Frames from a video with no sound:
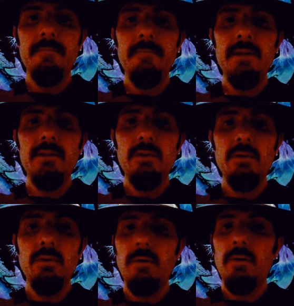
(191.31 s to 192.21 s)

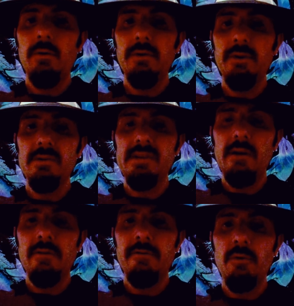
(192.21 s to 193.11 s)
B2 only goes
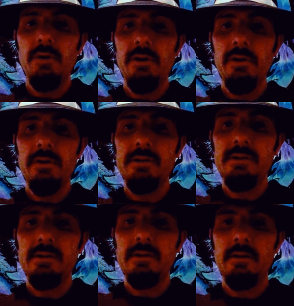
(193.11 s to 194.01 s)
down to 40
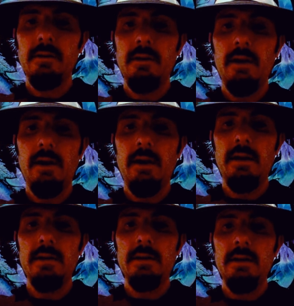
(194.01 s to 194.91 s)
Hertz, and